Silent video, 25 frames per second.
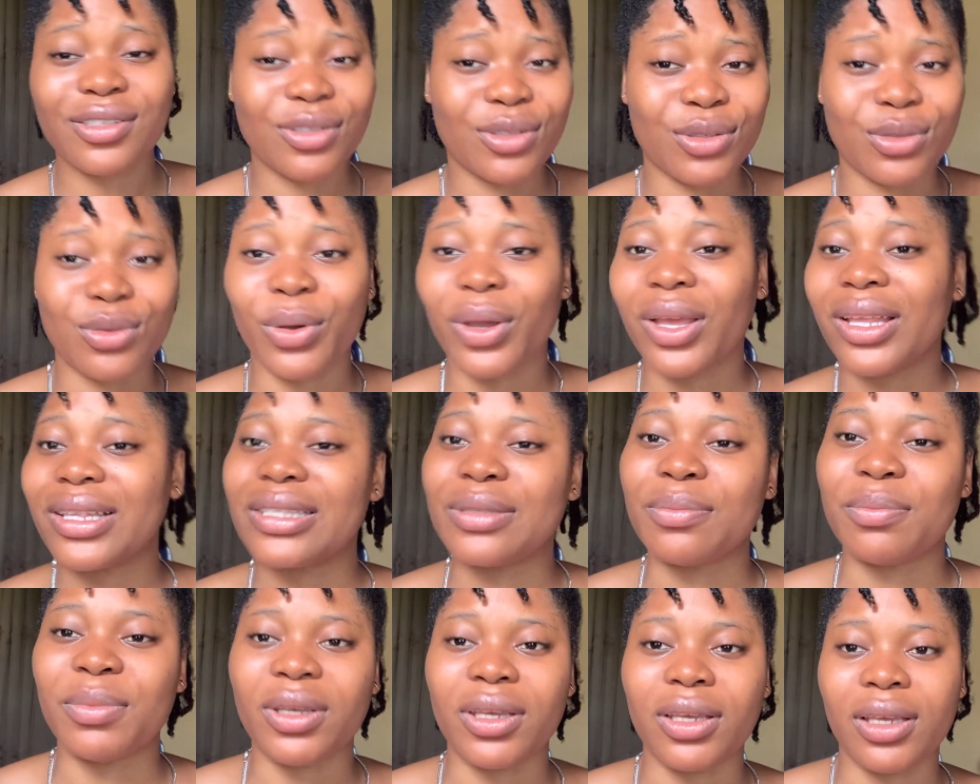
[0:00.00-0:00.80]
is going to
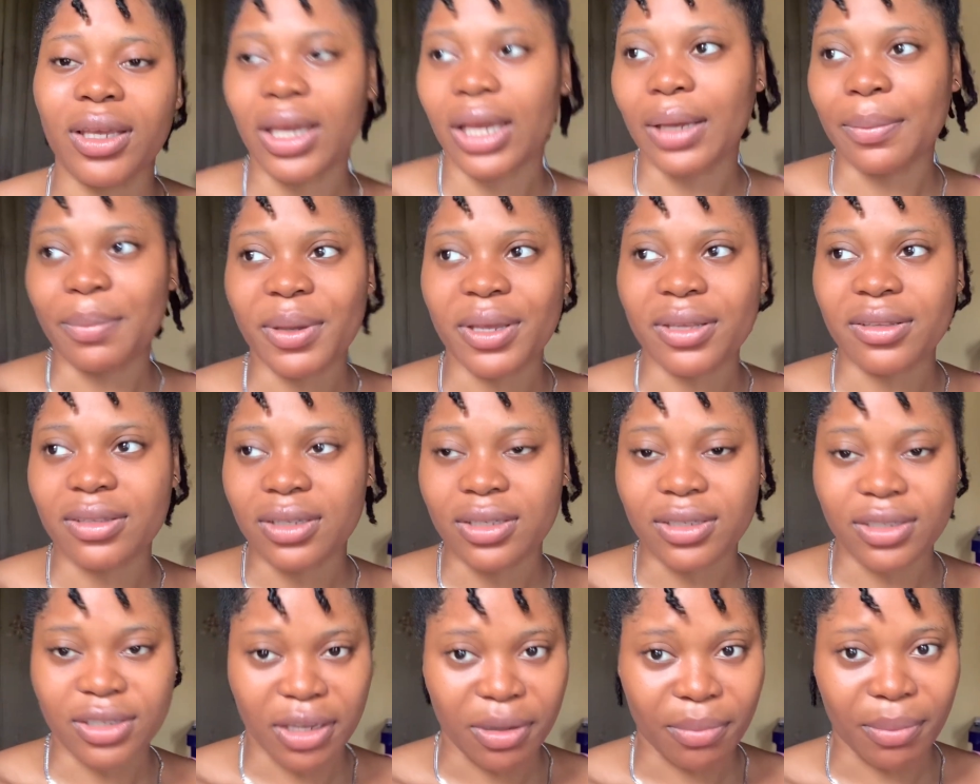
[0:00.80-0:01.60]
be a
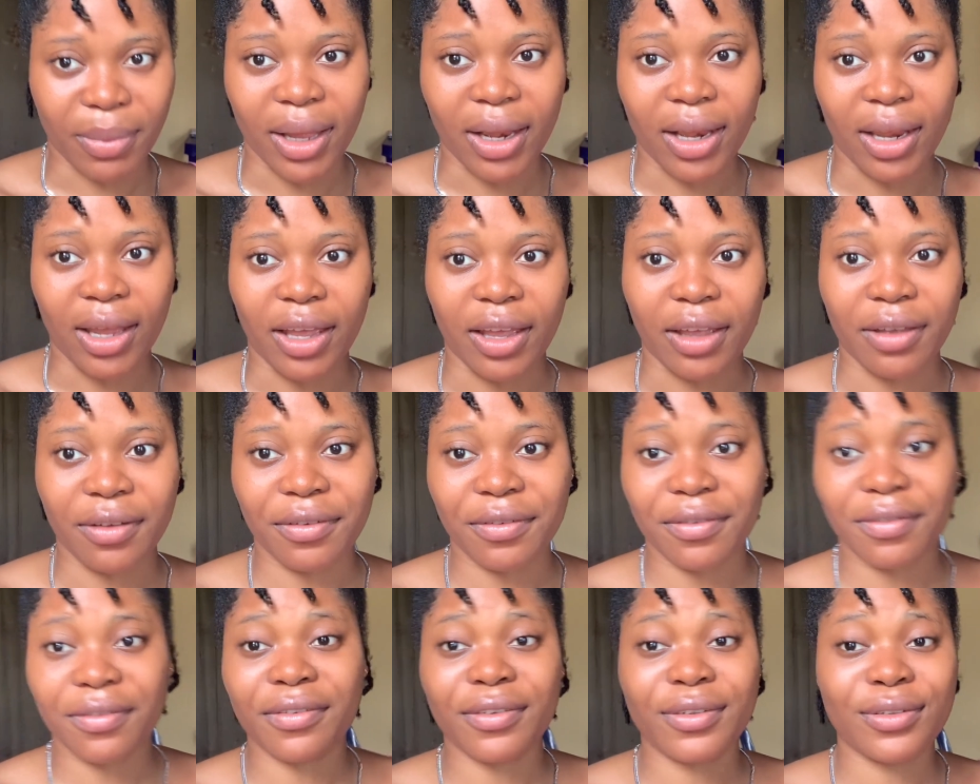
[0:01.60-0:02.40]
basic day in my
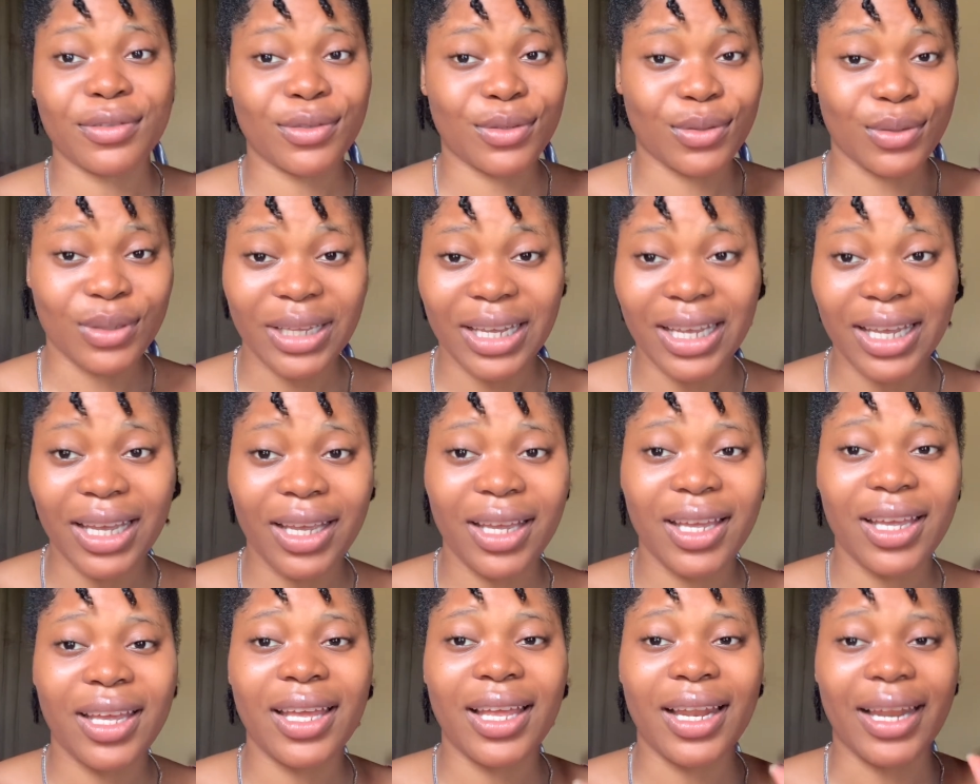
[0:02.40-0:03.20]
life
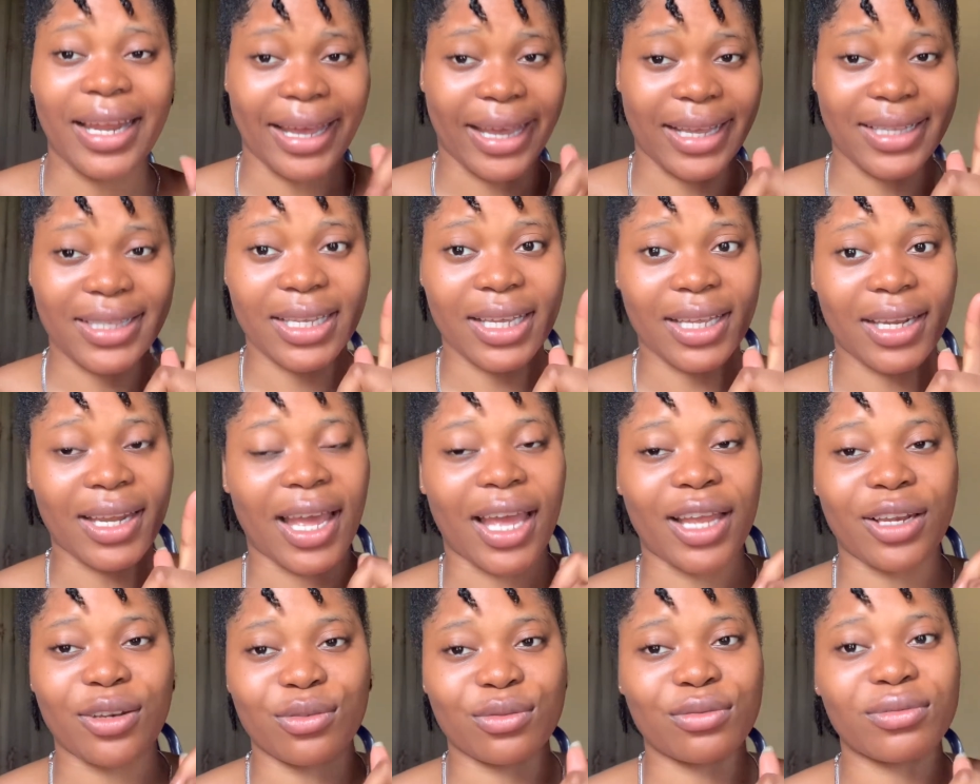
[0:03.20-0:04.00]
today like i said i
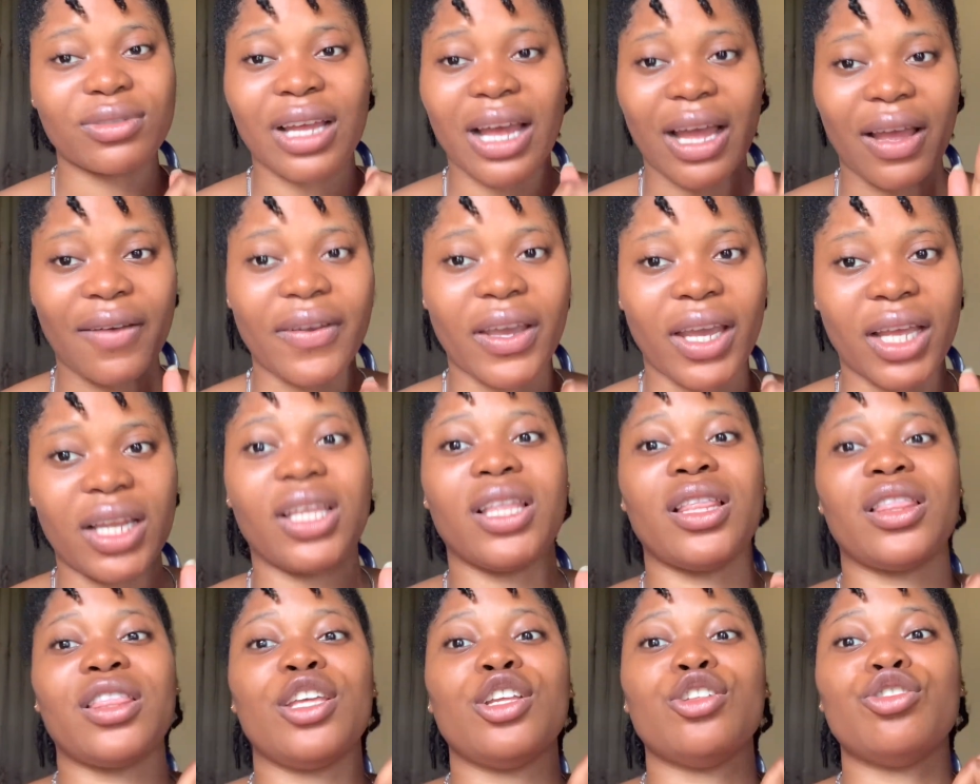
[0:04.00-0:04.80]
don't have
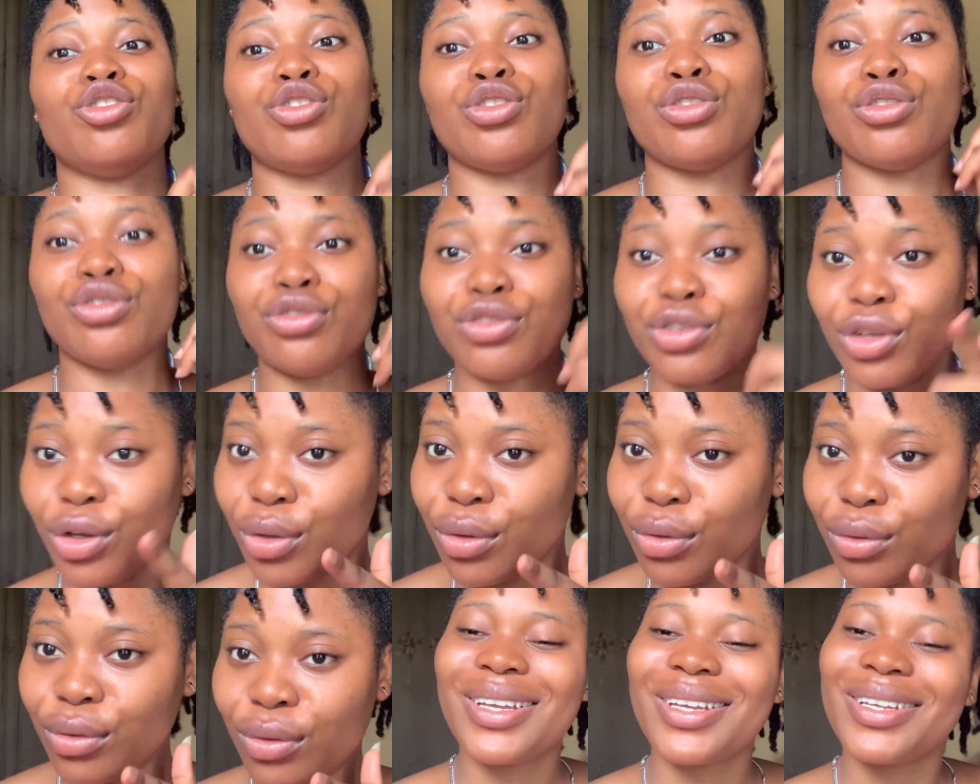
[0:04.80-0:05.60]
anything to
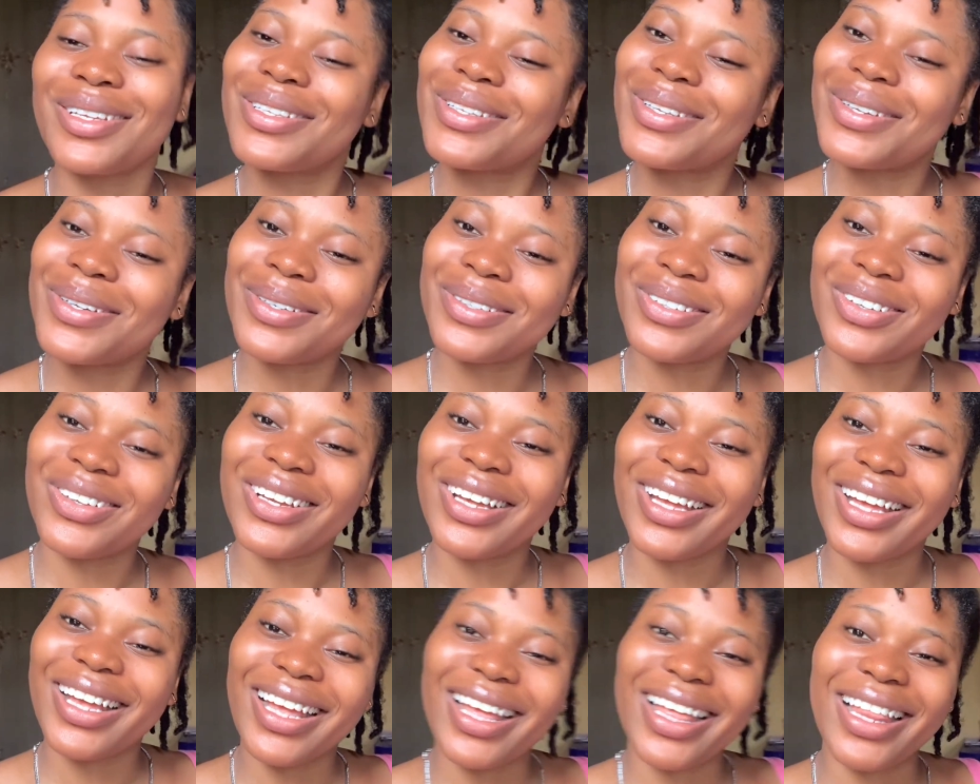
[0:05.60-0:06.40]
do so
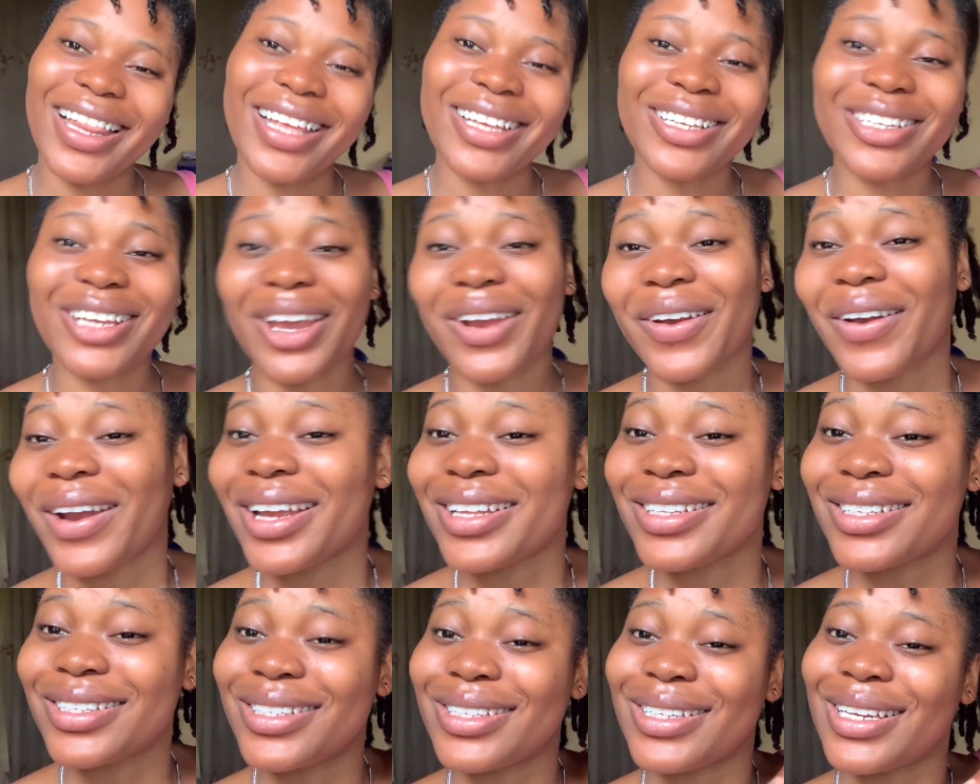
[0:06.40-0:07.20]
let's get right
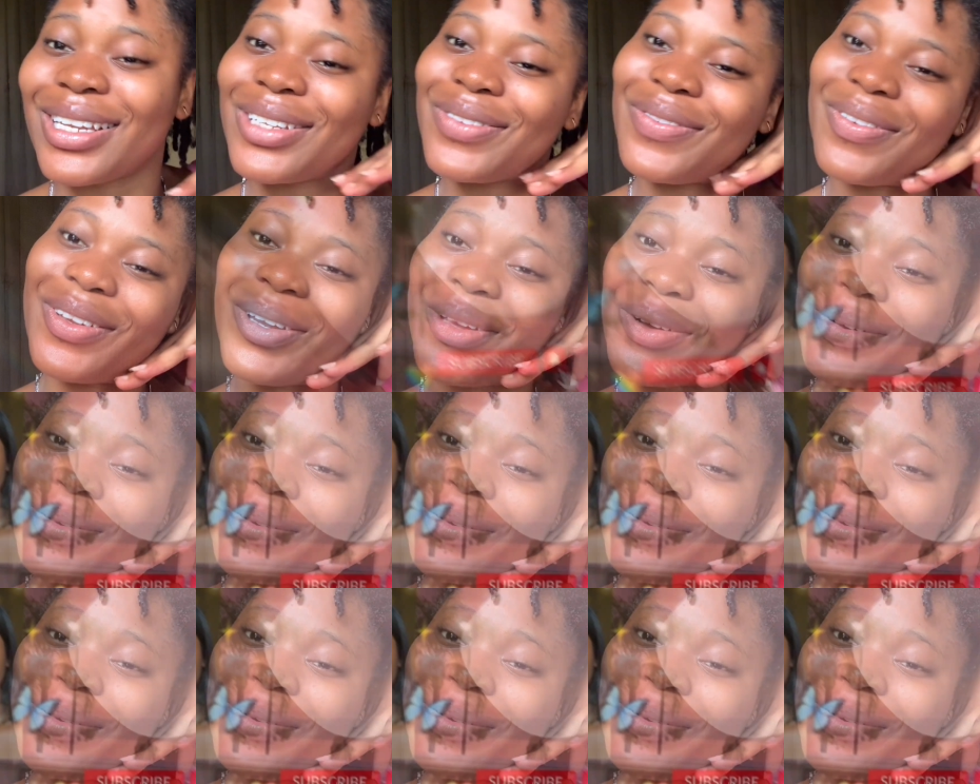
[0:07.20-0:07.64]
into today's video